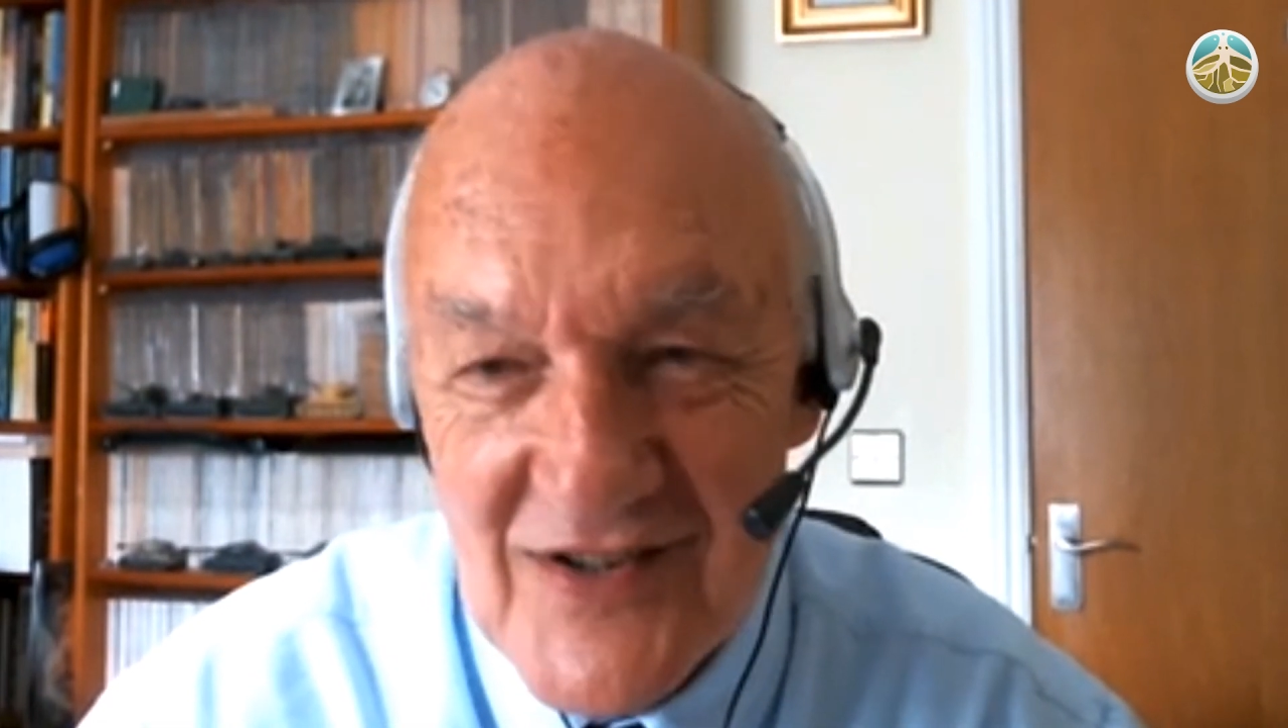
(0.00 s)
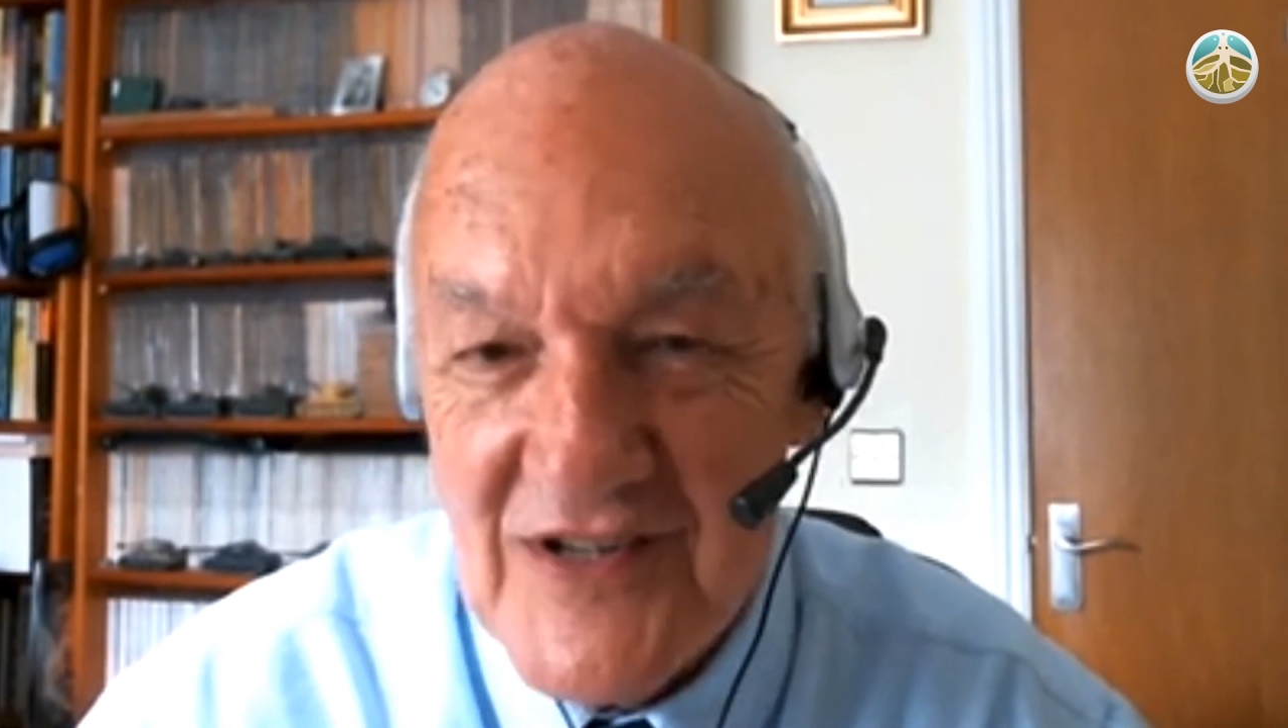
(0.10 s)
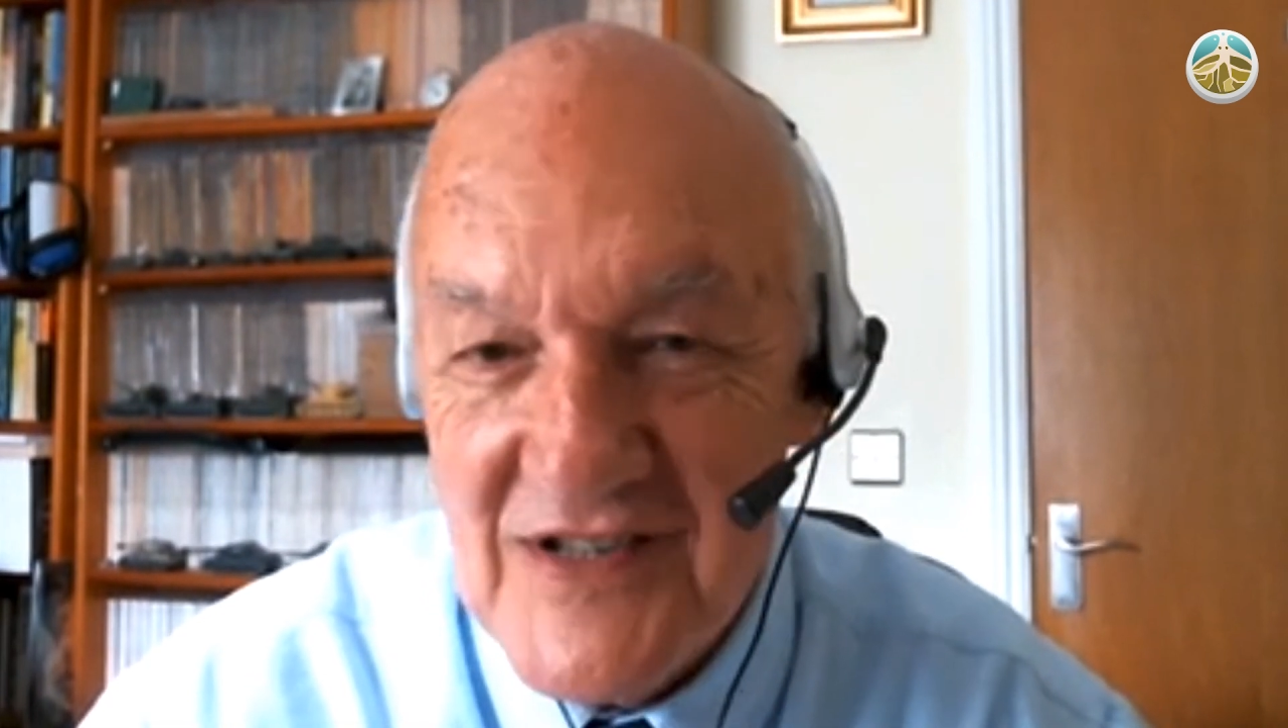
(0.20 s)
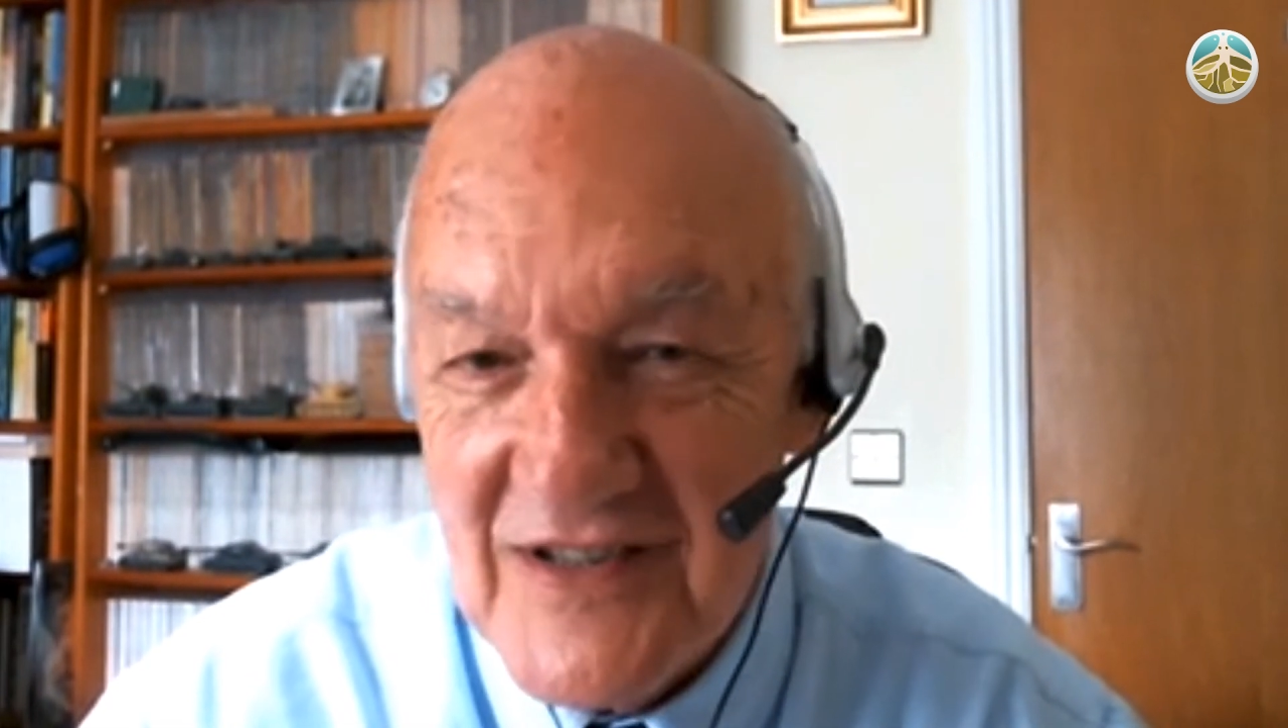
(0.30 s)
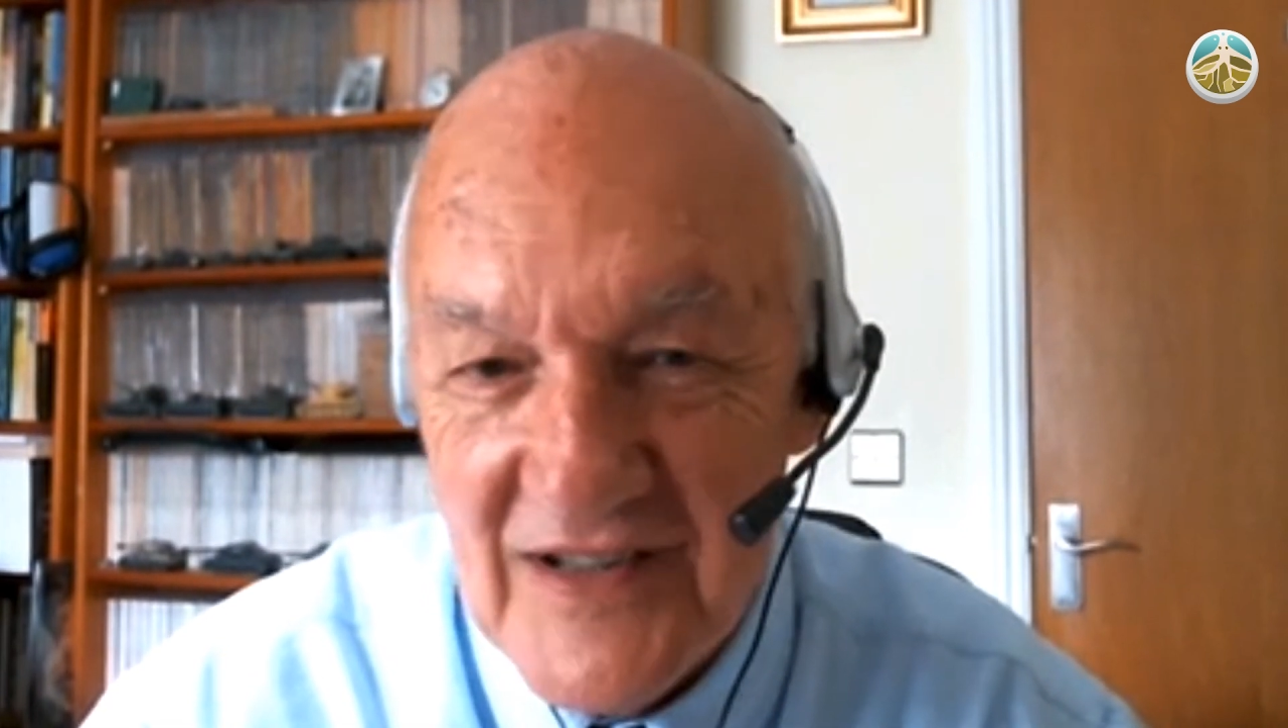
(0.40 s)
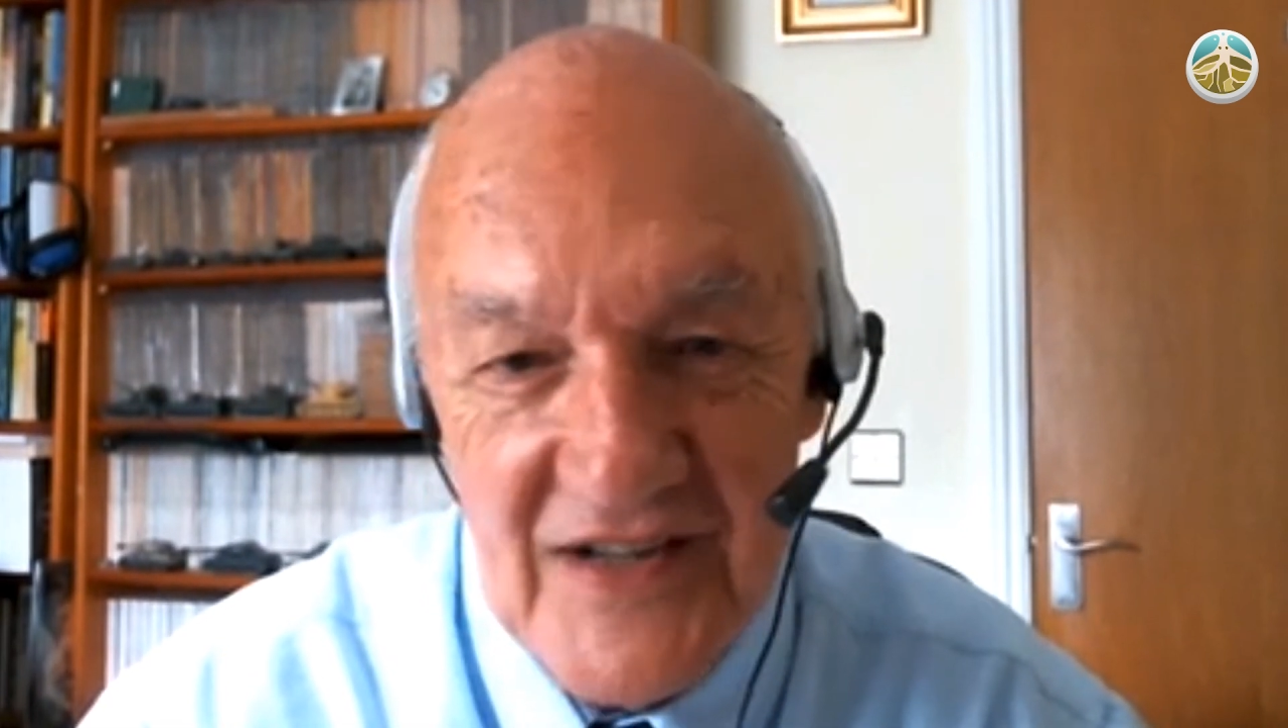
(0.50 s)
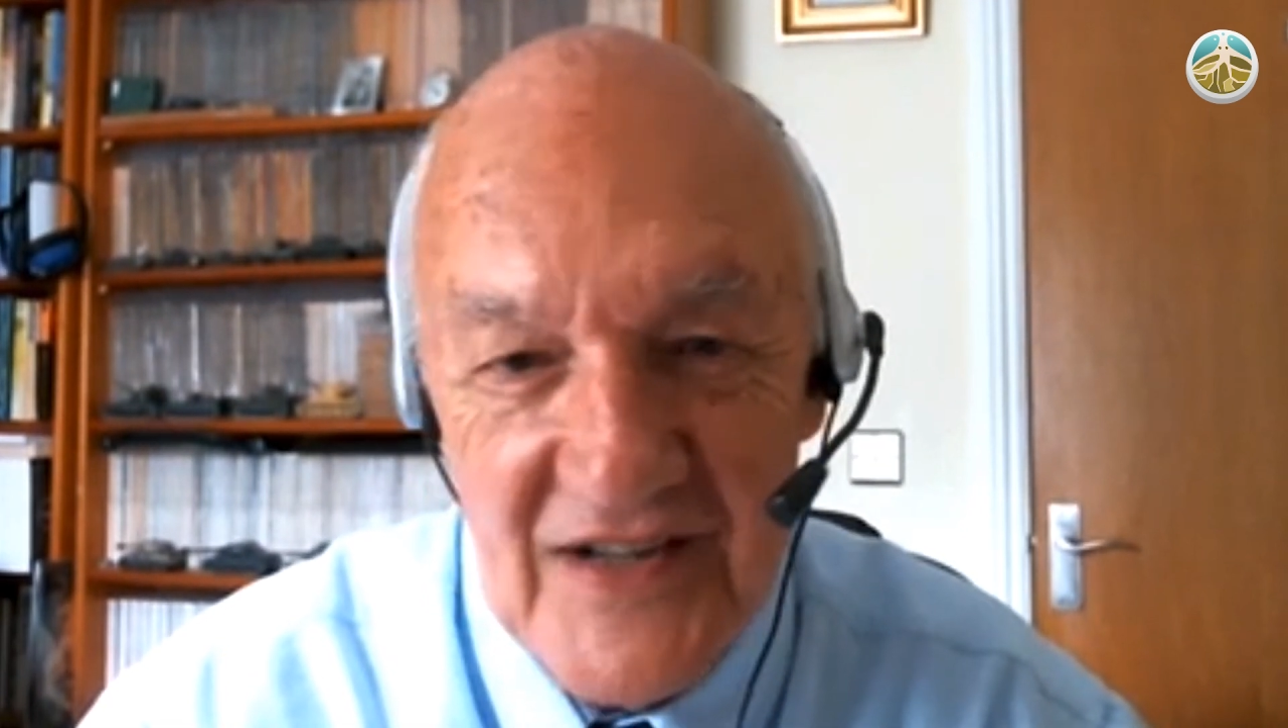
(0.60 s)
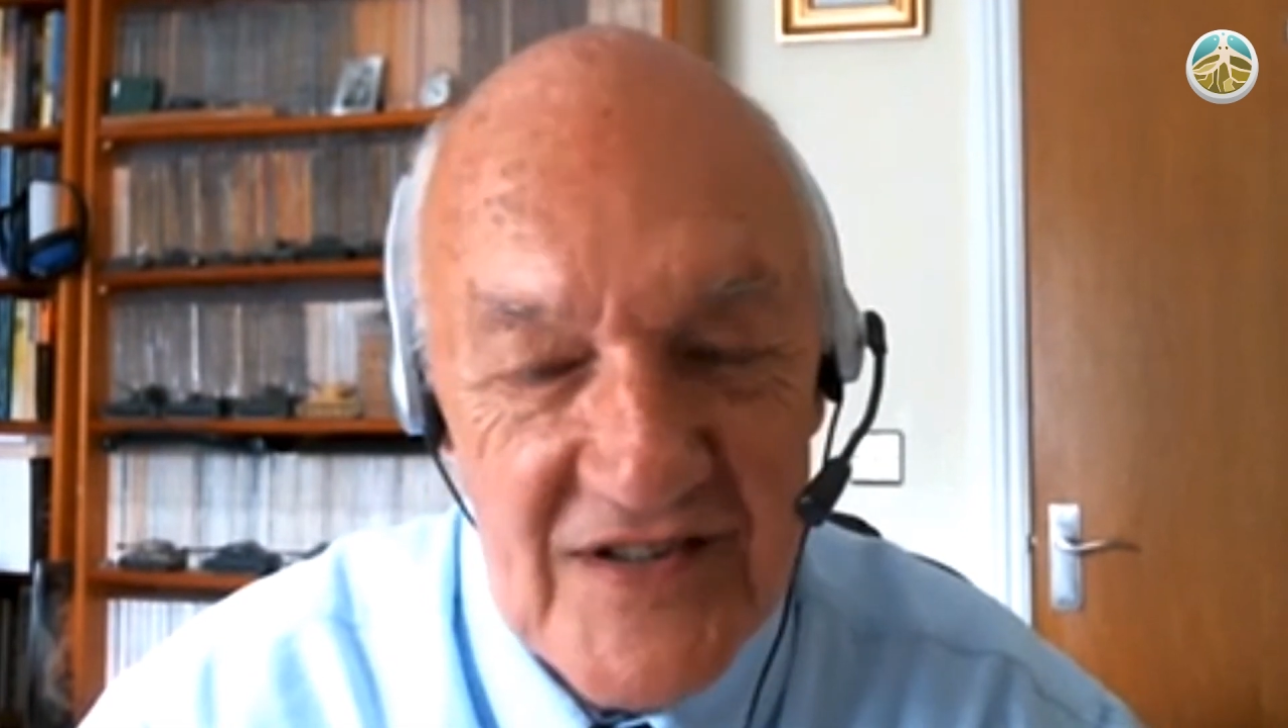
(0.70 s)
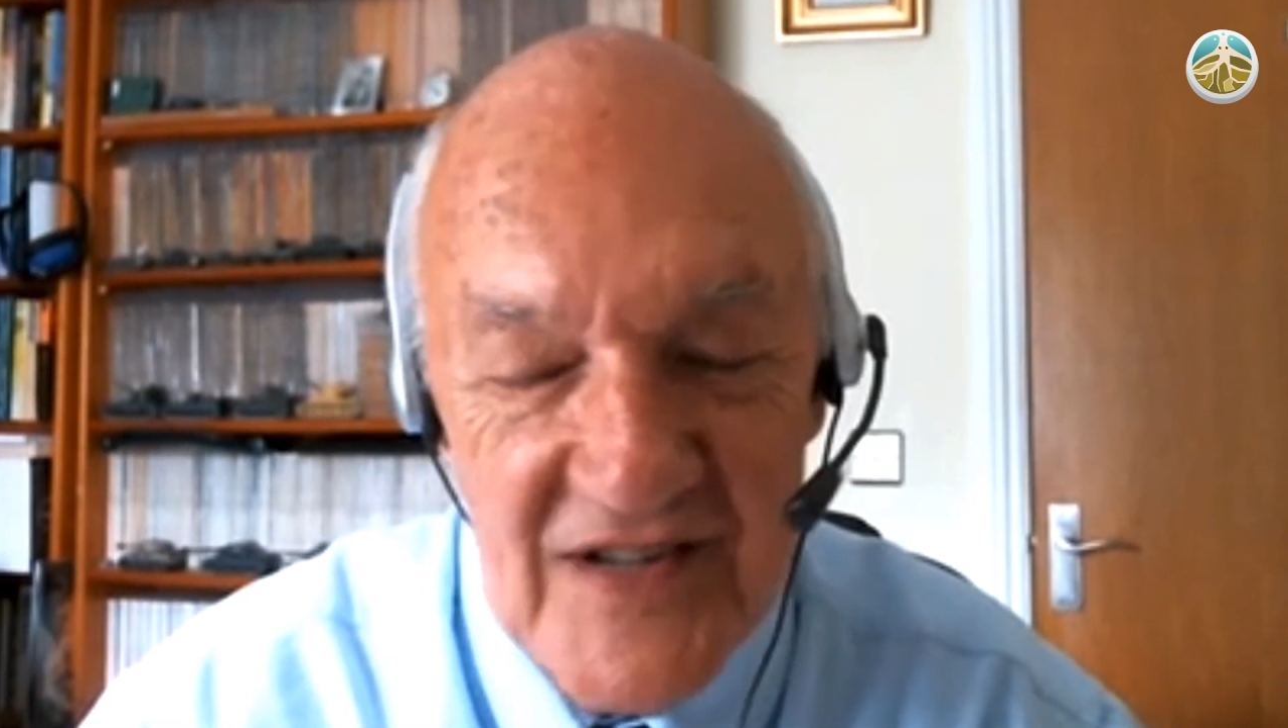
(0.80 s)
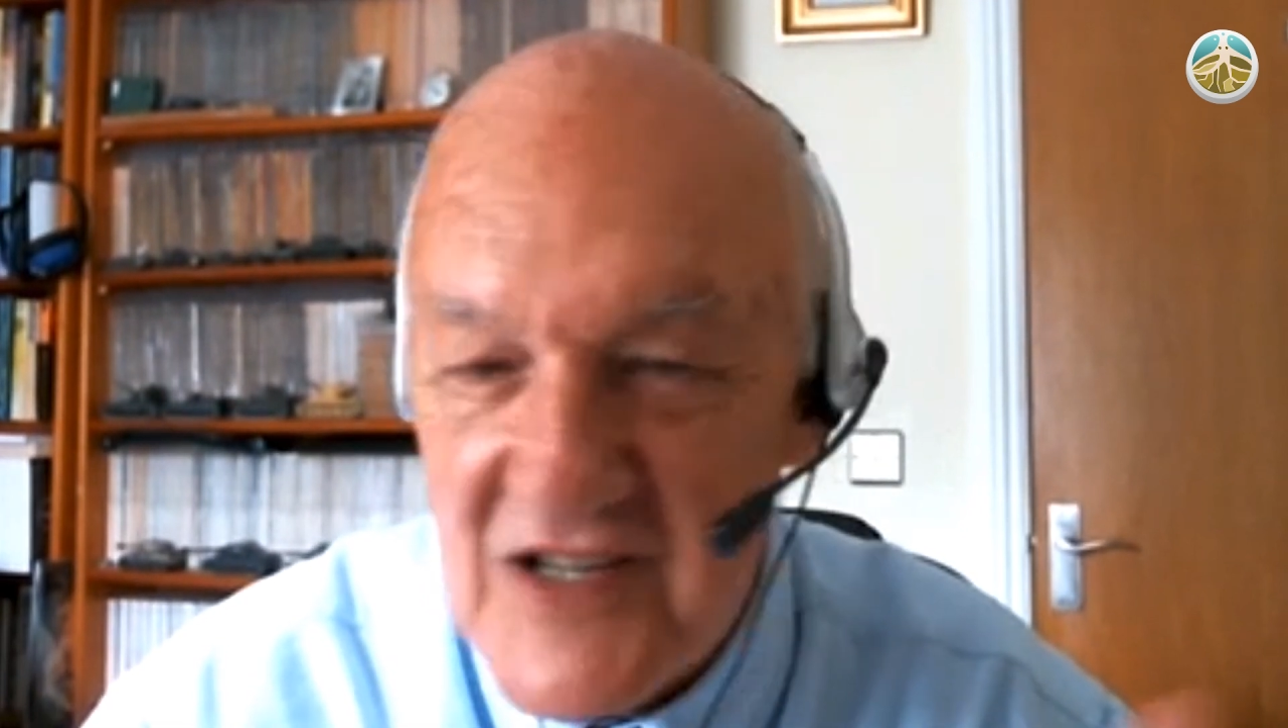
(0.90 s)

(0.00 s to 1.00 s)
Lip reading: stories and the legends,